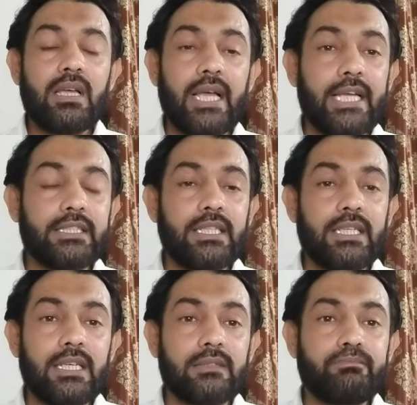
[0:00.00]
and
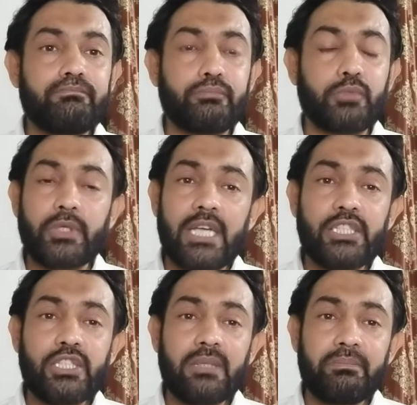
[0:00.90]

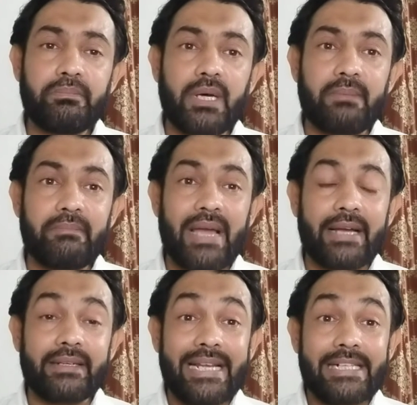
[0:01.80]
potassium
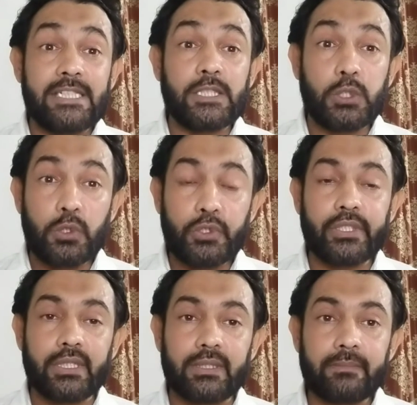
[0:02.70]
permanganate
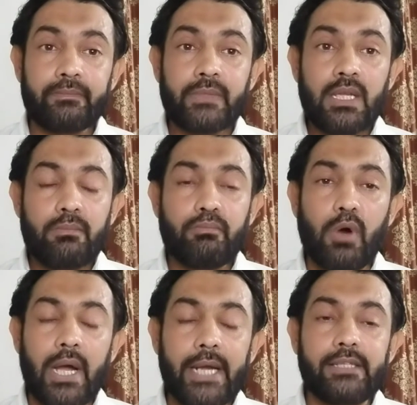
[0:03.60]
solution
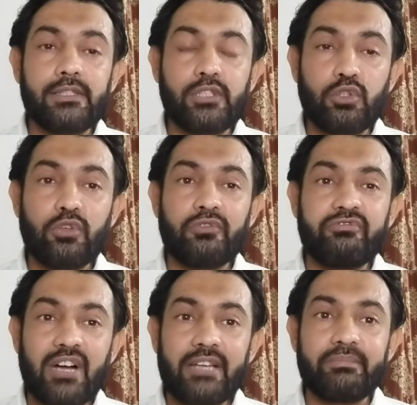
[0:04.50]

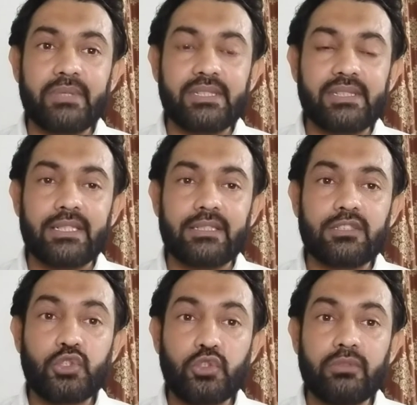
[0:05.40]
0.05%
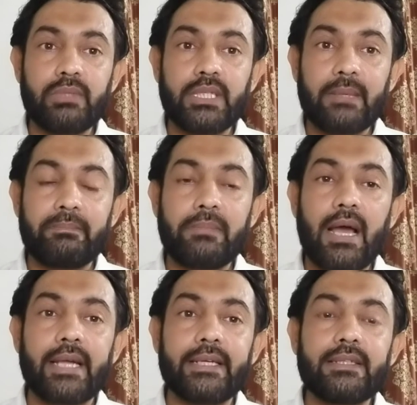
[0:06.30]
should be
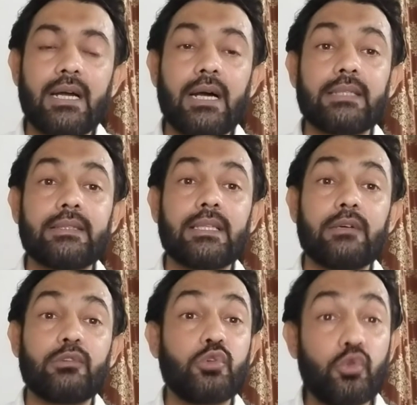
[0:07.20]
applied on
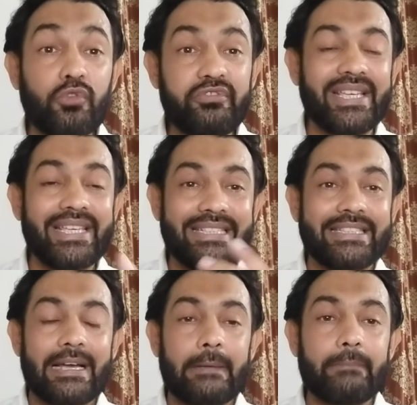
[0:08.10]
the hoof
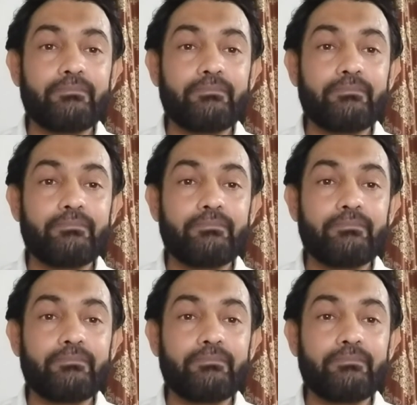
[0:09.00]
area.